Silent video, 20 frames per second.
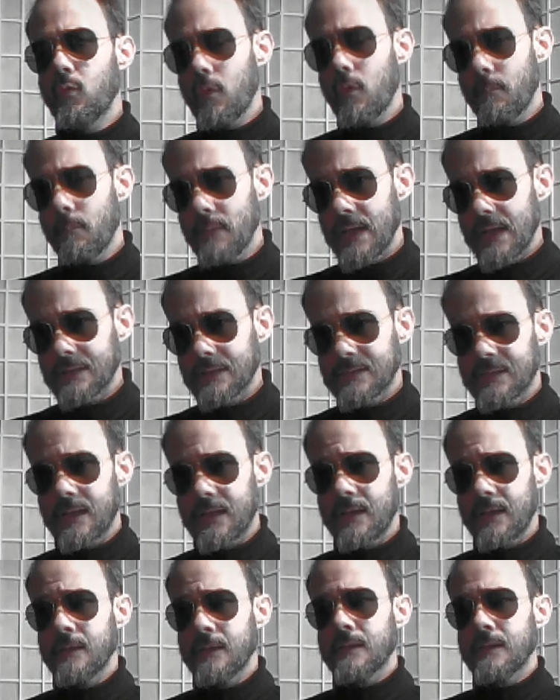
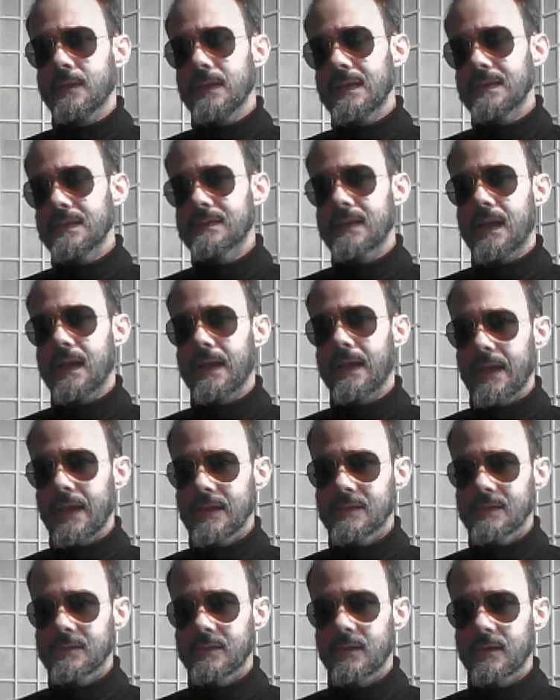Piazza is a
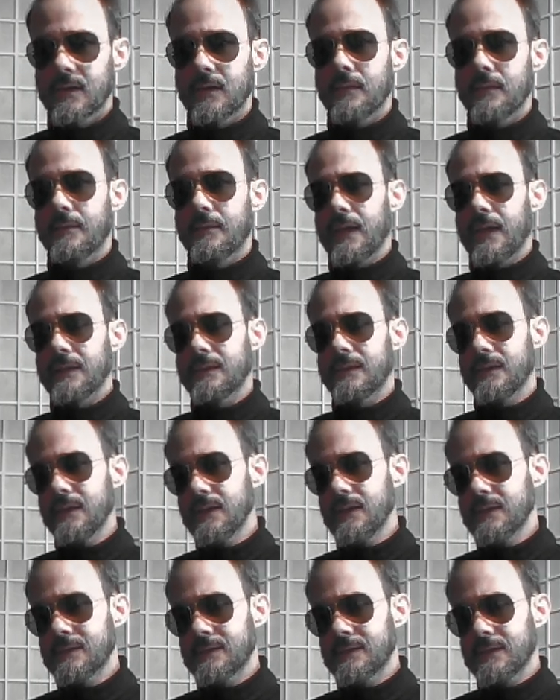gangster that
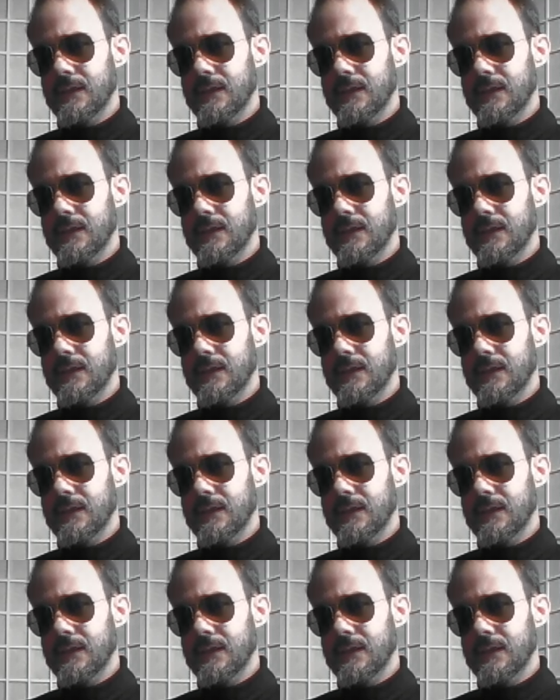is